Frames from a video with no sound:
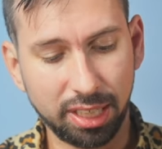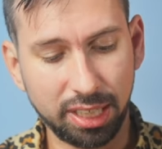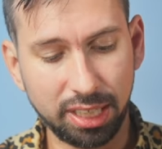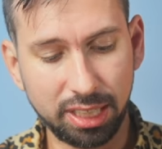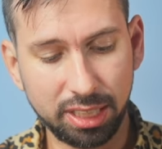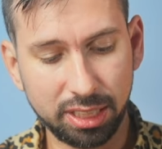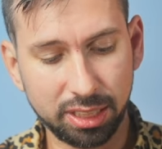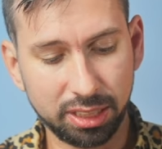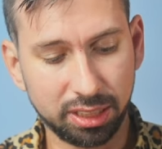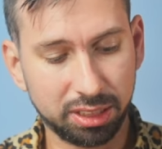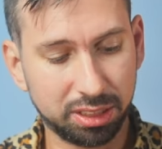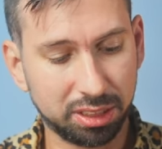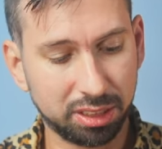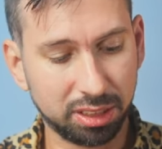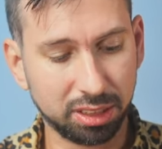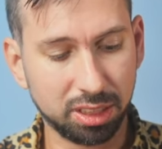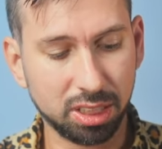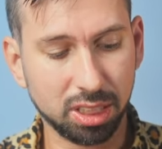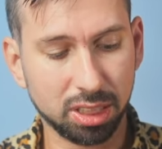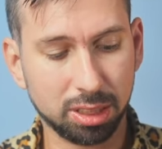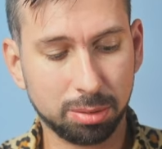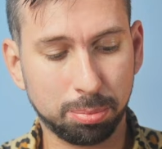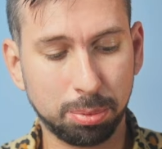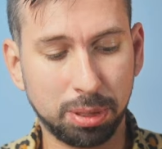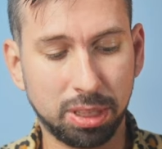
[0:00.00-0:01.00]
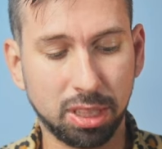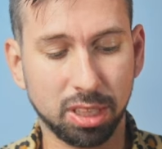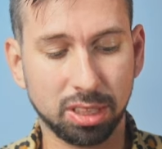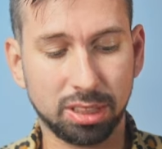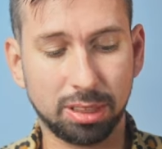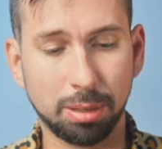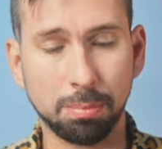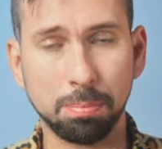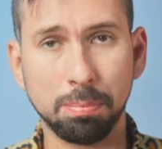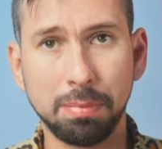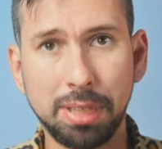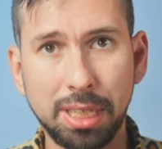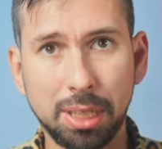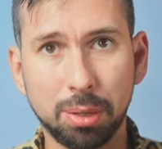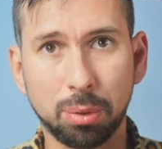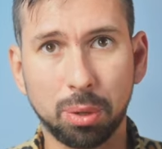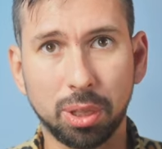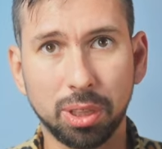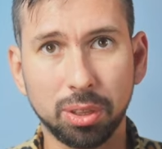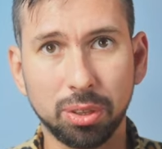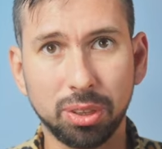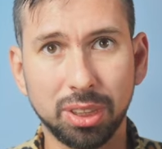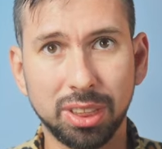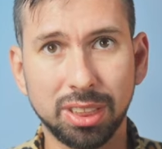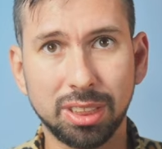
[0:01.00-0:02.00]
is just because the
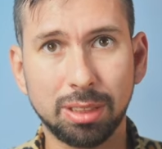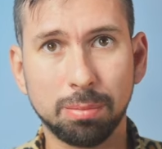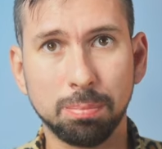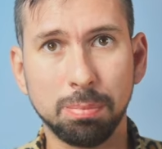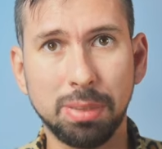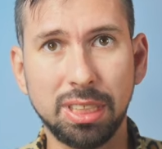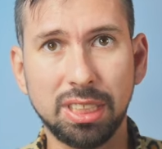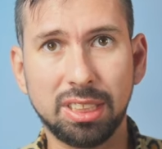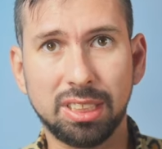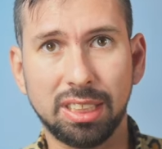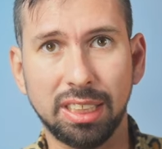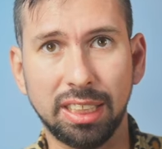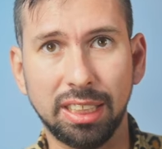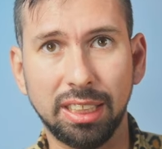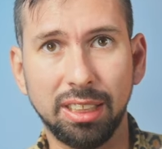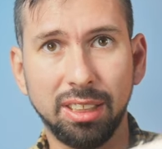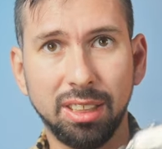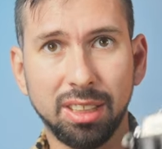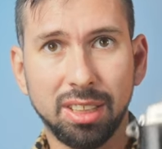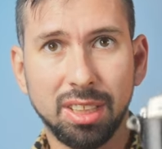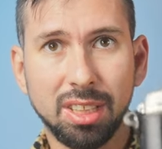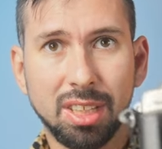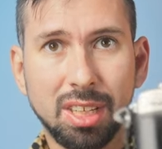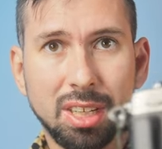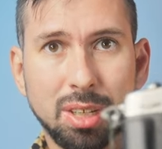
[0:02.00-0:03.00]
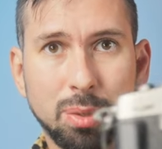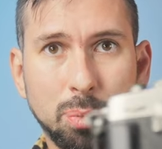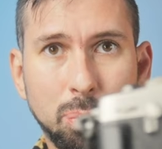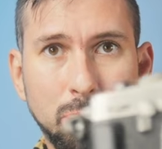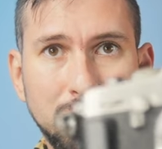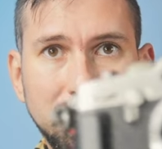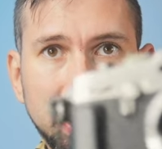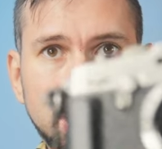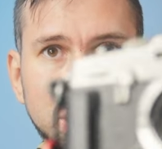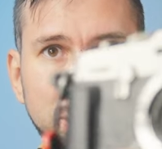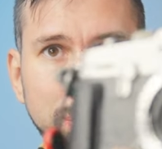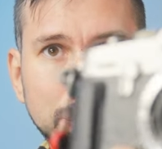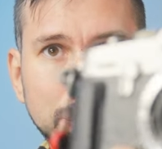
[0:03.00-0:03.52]
mirror is missing, which